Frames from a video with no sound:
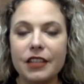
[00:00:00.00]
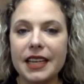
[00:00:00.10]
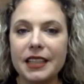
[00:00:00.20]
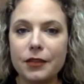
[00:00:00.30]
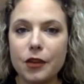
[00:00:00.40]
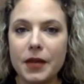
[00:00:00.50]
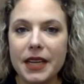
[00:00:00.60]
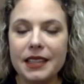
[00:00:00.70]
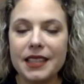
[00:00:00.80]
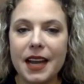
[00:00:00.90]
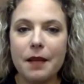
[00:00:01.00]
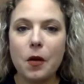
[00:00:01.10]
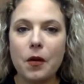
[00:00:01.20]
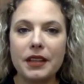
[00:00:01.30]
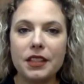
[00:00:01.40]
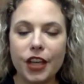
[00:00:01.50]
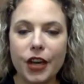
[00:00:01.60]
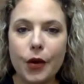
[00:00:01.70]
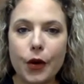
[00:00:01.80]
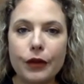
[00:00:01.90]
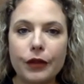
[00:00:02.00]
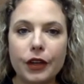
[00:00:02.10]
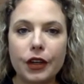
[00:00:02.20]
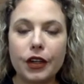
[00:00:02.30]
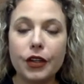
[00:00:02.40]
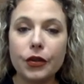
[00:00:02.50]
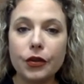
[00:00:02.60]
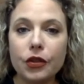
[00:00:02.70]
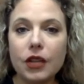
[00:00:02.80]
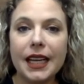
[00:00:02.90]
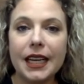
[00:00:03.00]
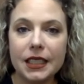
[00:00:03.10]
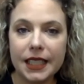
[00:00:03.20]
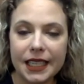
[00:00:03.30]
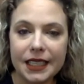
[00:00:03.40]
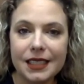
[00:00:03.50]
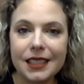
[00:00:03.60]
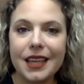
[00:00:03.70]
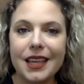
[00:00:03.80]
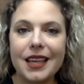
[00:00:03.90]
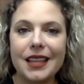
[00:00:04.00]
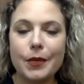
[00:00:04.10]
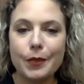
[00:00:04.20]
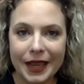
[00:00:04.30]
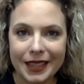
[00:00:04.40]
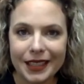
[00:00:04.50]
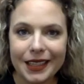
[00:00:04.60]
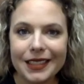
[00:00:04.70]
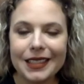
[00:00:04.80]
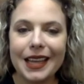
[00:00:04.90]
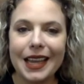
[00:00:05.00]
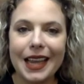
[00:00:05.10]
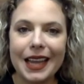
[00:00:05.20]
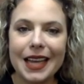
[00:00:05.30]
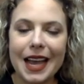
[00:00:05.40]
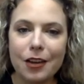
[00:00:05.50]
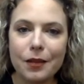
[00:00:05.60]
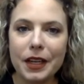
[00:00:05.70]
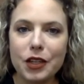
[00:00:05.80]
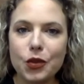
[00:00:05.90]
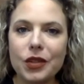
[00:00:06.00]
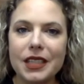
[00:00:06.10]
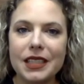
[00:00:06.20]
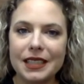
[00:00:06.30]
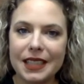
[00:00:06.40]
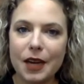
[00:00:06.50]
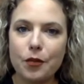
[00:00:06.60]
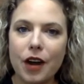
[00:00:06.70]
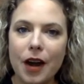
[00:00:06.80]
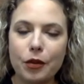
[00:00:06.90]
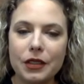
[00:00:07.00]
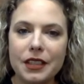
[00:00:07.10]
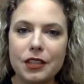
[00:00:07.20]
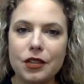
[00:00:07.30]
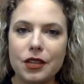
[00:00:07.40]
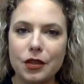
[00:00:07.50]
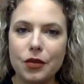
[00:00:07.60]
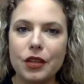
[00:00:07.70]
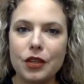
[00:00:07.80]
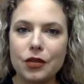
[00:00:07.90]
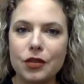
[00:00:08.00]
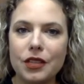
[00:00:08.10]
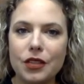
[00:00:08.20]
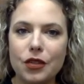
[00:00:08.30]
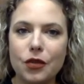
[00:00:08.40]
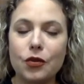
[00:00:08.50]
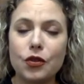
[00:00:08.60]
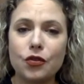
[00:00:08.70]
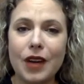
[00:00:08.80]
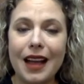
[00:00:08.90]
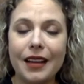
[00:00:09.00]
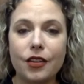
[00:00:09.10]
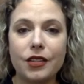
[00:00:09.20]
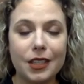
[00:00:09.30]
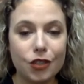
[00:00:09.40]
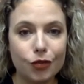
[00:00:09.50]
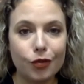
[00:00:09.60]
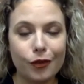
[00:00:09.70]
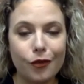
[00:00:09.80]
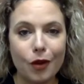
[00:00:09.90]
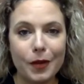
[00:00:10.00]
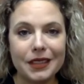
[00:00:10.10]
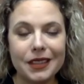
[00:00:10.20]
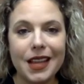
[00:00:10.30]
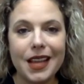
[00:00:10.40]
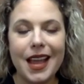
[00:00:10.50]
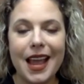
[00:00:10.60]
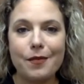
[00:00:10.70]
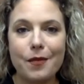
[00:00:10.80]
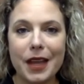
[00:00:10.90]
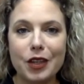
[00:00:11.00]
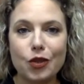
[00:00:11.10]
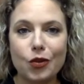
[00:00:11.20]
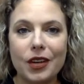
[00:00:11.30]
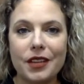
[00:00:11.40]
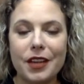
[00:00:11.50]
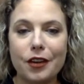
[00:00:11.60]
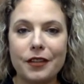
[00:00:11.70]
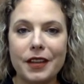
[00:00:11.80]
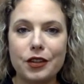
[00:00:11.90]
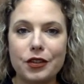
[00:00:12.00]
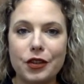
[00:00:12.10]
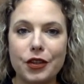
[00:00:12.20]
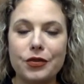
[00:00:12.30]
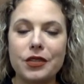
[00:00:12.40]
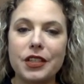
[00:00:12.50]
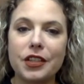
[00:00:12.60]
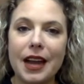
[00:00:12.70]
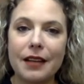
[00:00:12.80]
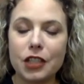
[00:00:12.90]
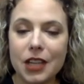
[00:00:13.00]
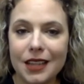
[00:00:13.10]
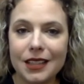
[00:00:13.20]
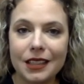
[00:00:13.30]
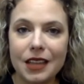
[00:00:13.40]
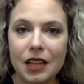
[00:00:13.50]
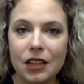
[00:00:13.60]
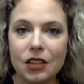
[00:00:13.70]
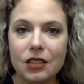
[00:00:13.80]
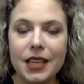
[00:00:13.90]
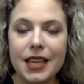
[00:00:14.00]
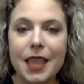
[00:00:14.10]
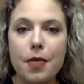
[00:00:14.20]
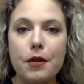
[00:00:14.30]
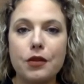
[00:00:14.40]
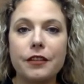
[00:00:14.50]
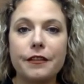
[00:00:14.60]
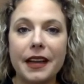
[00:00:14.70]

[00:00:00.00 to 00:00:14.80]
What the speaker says: For the next few minutes, I'm going to go over Google Analytics, the basics, and how to make sure that it's set up properly so that you can use it to track your digital performance and make sure that your vendors are using your advertising dollars in the most